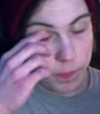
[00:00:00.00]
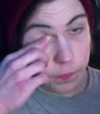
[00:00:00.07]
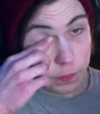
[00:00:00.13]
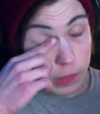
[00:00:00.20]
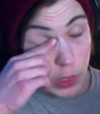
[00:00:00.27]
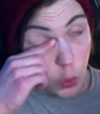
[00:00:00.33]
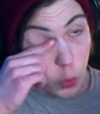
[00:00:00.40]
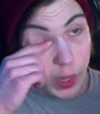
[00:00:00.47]

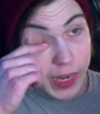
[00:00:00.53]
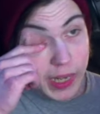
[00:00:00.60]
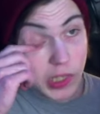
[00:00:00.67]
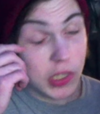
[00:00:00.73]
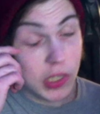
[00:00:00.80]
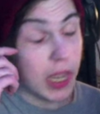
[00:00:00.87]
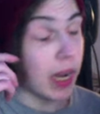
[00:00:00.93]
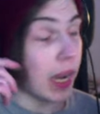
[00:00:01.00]
what I
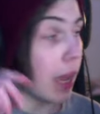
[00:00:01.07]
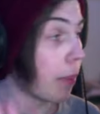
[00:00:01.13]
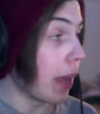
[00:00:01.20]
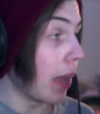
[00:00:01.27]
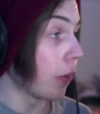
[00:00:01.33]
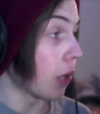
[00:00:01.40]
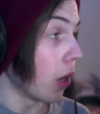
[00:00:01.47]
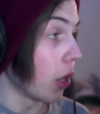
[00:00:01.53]
said
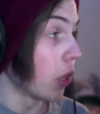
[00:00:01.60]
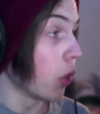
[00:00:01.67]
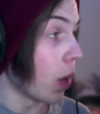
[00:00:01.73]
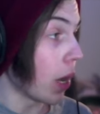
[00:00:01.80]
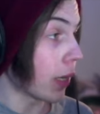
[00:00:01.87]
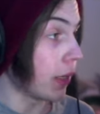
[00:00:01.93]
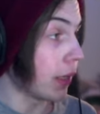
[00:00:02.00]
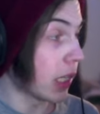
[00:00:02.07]
about all the
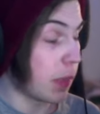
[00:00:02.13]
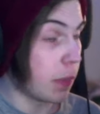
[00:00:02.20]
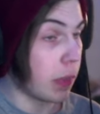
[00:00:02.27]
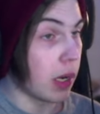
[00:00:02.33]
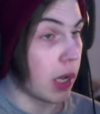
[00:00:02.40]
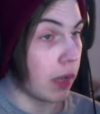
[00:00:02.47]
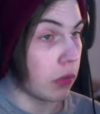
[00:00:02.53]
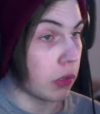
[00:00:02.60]
Walking Dead
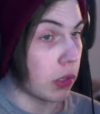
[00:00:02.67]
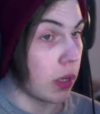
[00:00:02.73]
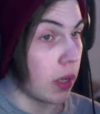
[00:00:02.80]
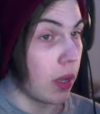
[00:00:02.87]
spin-offs.